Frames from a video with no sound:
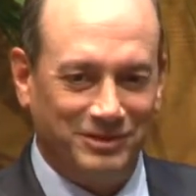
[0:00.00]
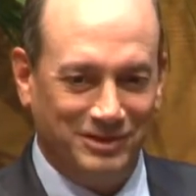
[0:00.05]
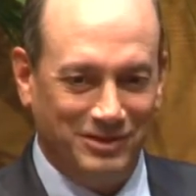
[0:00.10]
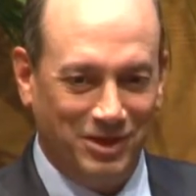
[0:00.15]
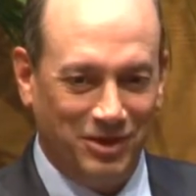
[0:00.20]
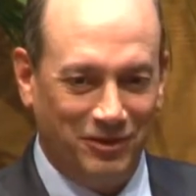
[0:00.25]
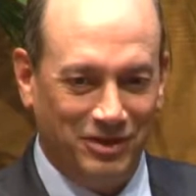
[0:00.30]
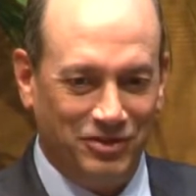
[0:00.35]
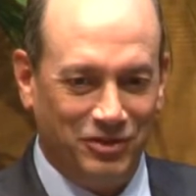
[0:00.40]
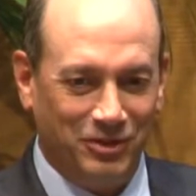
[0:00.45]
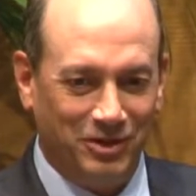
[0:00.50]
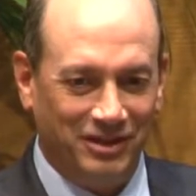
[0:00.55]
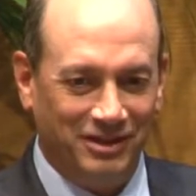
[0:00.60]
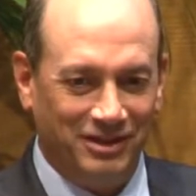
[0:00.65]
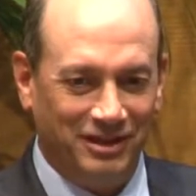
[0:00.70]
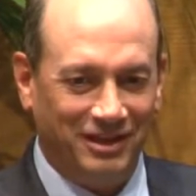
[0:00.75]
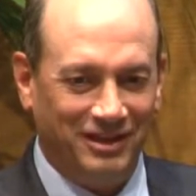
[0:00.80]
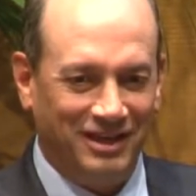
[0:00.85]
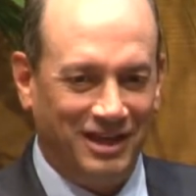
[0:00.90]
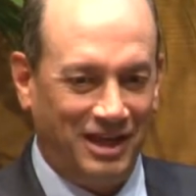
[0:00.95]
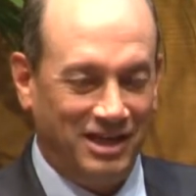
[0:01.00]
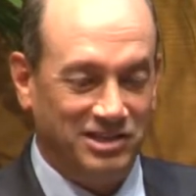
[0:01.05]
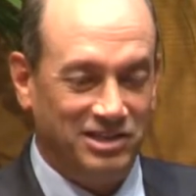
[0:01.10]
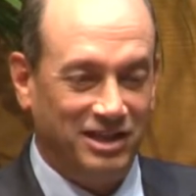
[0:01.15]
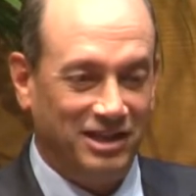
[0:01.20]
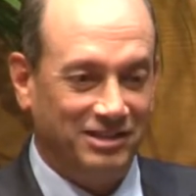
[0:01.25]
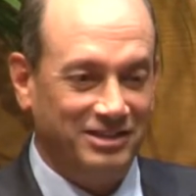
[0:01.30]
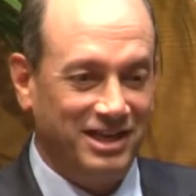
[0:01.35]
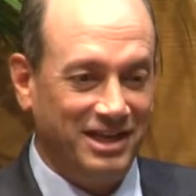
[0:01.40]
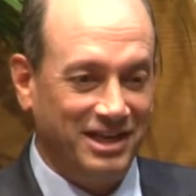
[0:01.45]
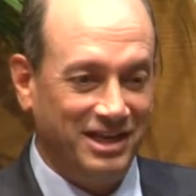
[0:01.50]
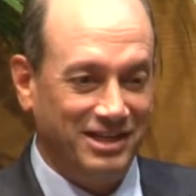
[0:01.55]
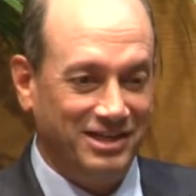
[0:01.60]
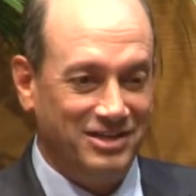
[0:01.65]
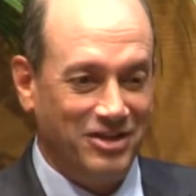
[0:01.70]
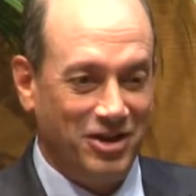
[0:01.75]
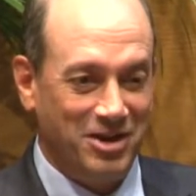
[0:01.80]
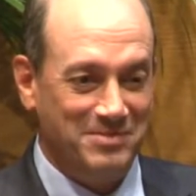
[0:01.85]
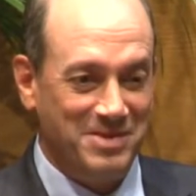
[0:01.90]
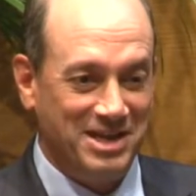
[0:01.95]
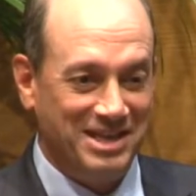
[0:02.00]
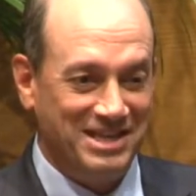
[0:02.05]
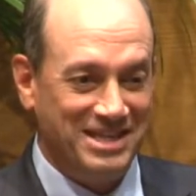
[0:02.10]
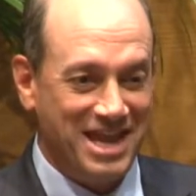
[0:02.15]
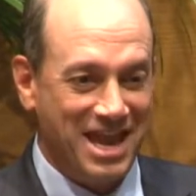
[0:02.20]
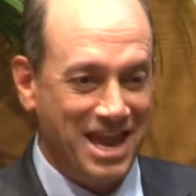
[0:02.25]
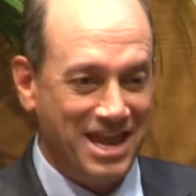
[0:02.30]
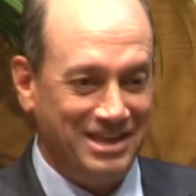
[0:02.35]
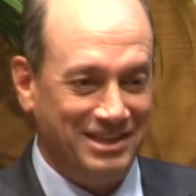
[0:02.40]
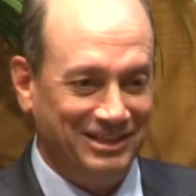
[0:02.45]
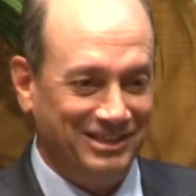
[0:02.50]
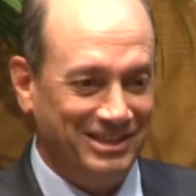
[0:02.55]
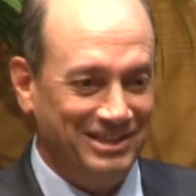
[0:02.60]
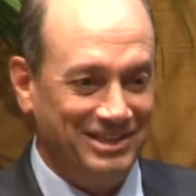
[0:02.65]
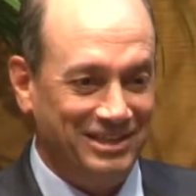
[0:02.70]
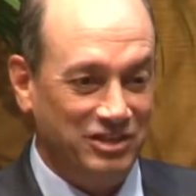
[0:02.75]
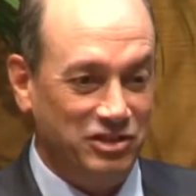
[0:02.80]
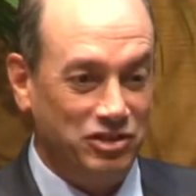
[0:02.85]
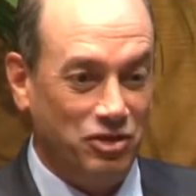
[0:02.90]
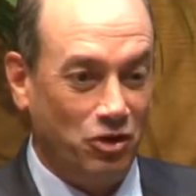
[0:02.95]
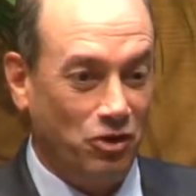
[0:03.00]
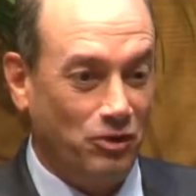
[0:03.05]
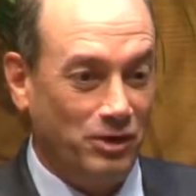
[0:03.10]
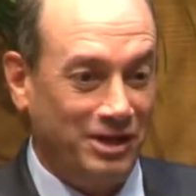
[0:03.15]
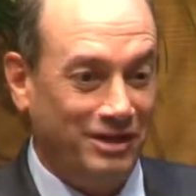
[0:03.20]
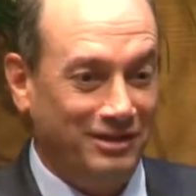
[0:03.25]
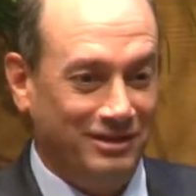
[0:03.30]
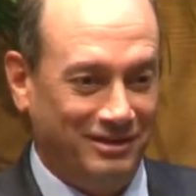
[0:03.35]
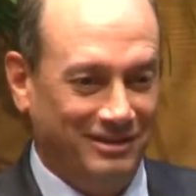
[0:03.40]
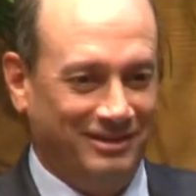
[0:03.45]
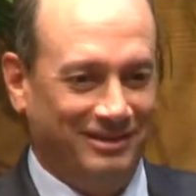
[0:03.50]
You know, I said, I'll take any time, any day. And they said, sorry.